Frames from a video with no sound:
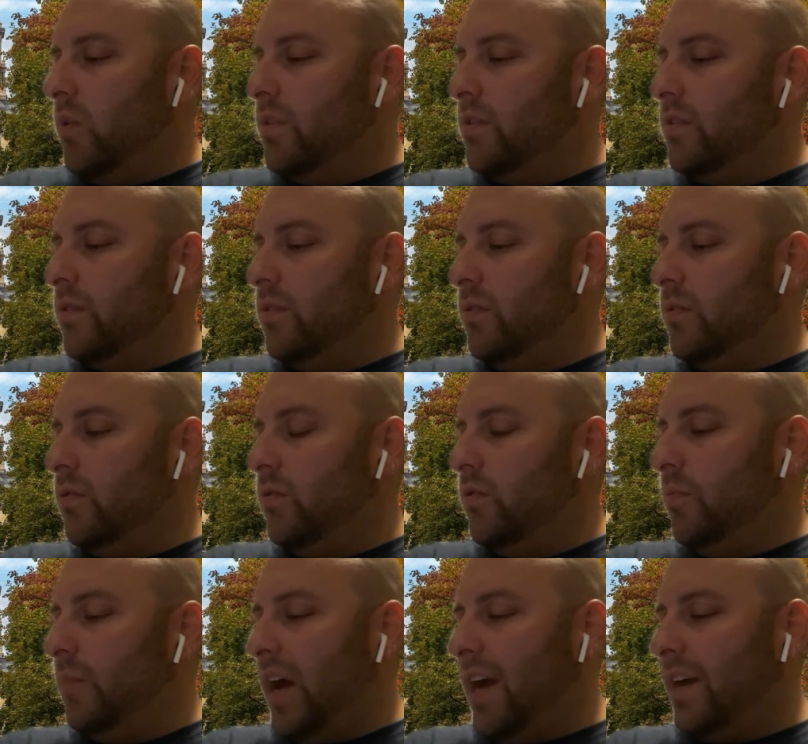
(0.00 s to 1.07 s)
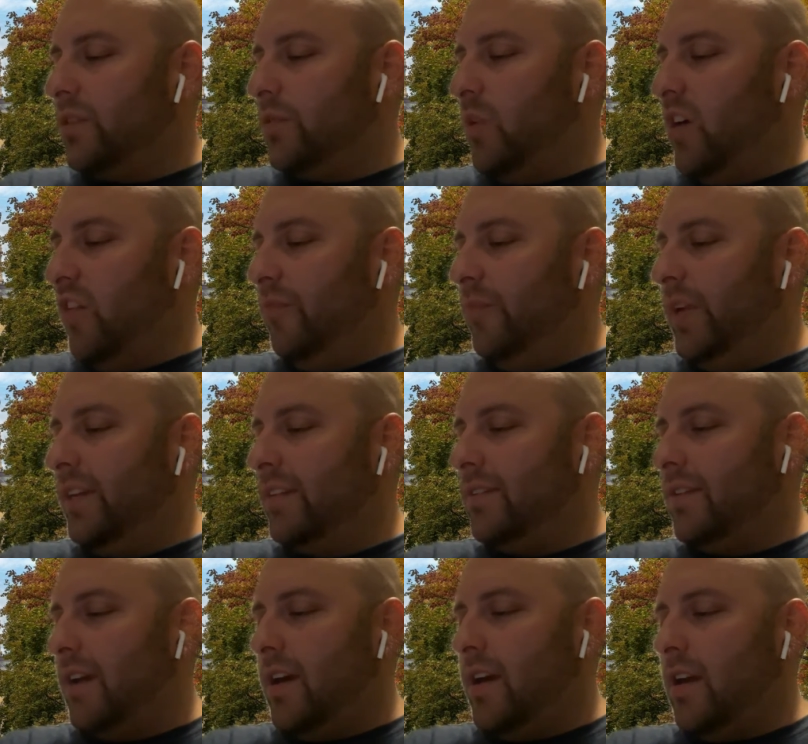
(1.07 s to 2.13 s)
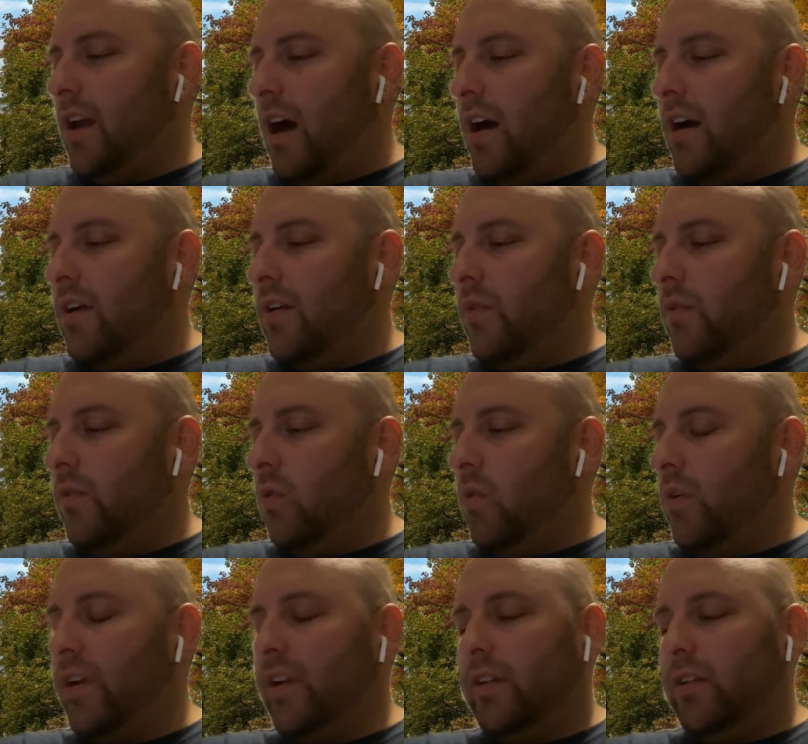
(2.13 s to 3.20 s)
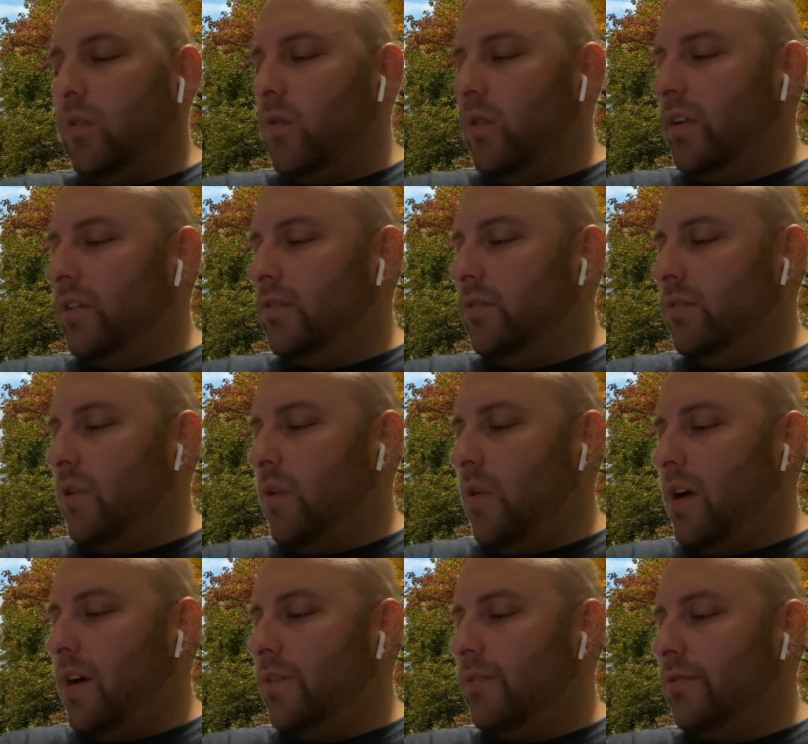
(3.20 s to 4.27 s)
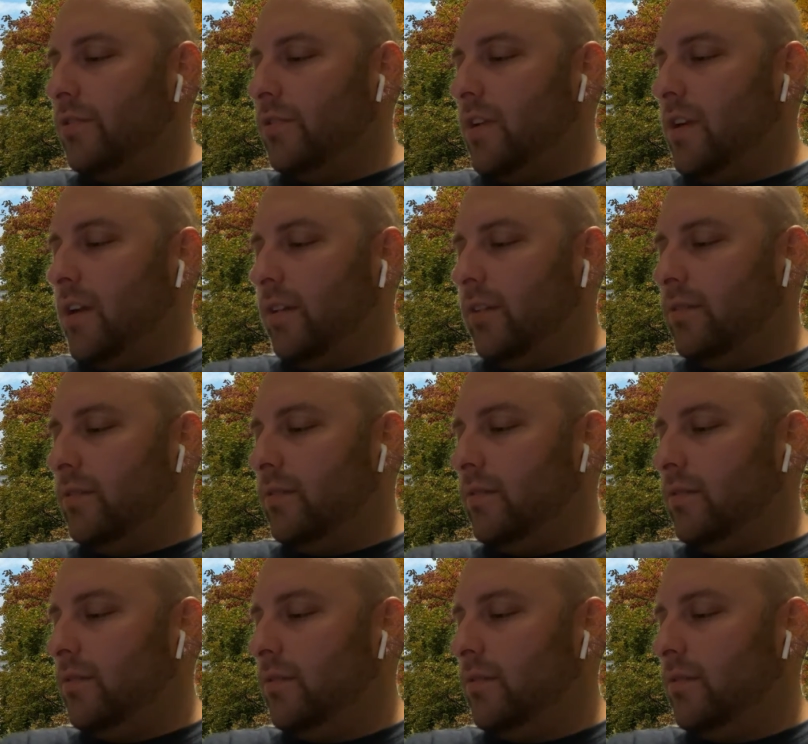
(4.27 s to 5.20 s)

to Pac-12 Big Ten, Oregon going to Ohio State.